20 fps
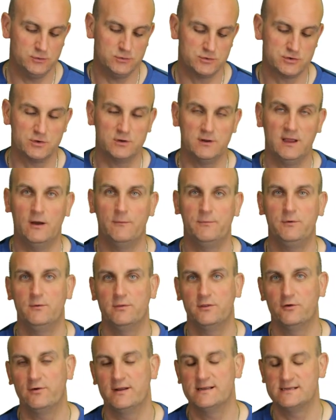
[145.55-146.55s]
sort of help you
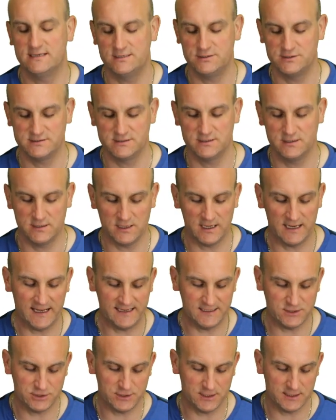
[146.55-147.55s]
with the translations and the
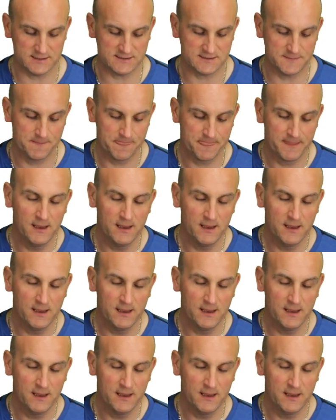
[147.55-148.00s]
dilations.